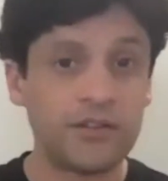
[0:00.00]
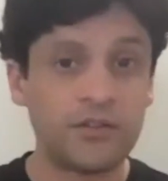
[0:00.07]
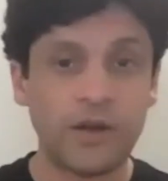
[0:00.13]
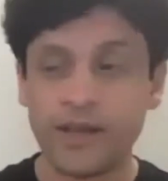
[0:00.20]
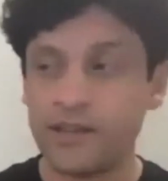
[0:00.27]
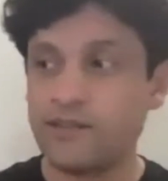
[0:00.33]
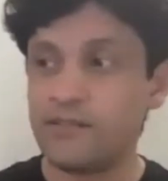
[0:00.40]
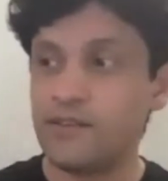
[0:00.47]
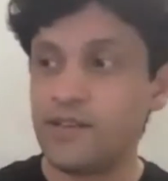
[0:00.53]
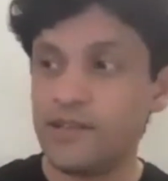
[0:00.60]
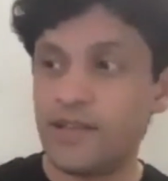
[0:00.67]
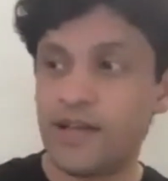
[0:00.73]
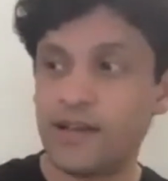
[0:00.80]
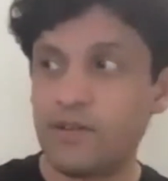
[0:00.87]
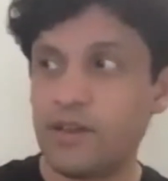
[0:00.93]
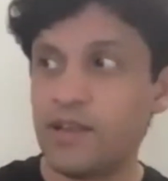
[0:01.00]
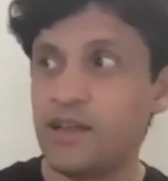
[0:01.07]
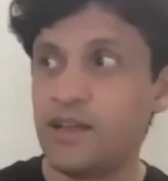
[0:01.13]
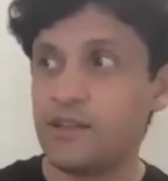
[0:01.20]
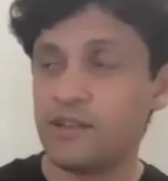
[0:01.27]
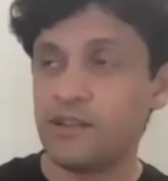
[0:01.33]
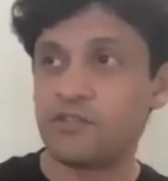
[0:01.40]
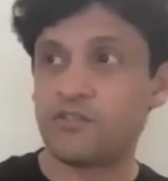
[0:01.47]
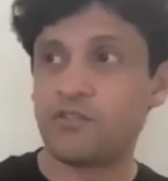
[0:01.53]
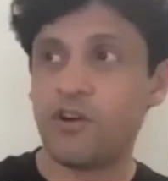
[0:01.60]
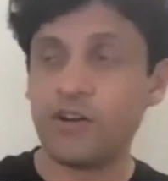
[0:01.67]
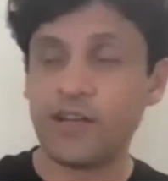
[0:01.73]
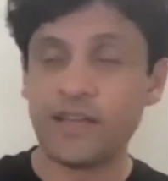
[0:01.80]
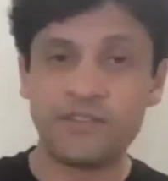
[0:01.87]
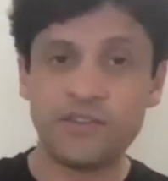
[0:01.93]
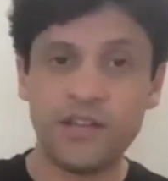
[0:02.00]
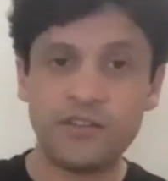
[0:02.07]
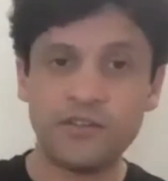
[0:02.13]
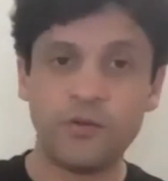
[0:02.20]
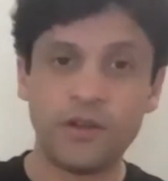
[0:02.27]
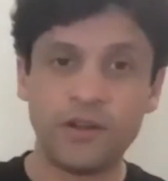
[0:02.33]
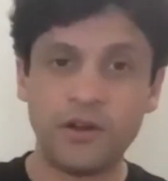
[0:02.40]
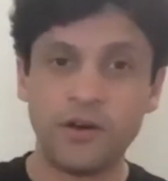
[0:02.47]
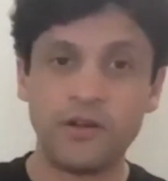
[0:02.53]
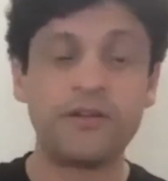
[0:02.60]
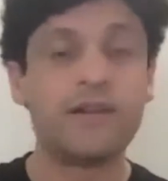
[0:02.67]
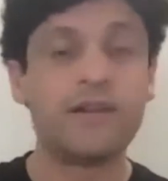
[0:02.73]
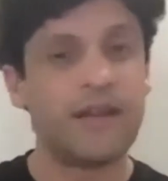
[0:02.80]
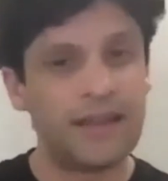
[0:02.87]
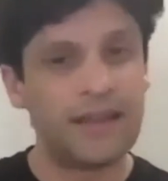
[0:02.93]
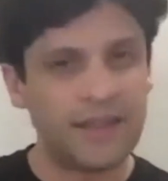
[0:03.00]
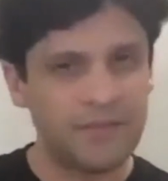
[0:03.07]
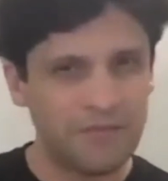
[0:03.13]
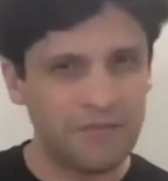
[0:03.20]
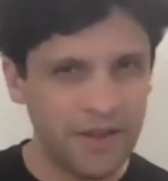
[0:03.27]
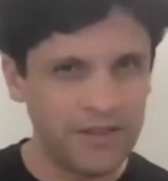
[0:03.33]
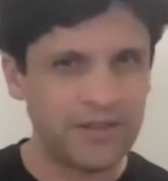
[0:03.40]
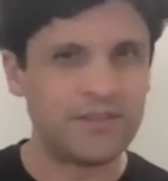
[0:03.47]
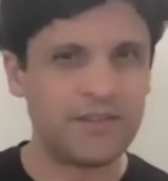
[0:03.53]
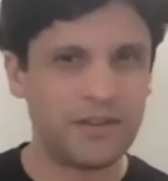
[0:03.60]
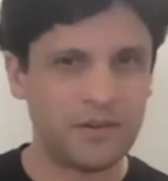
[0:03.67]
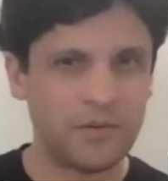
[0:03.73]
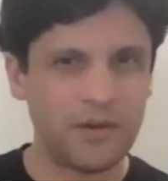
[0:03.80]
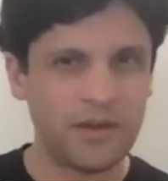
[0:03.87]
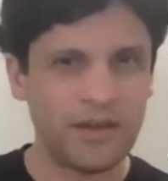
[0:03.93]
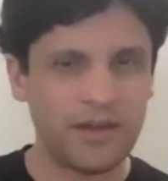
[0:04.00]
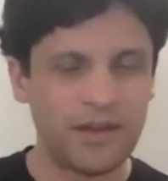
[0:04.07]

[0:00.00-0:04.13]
So I can see that very strong exchange going on, and that feels a certain way.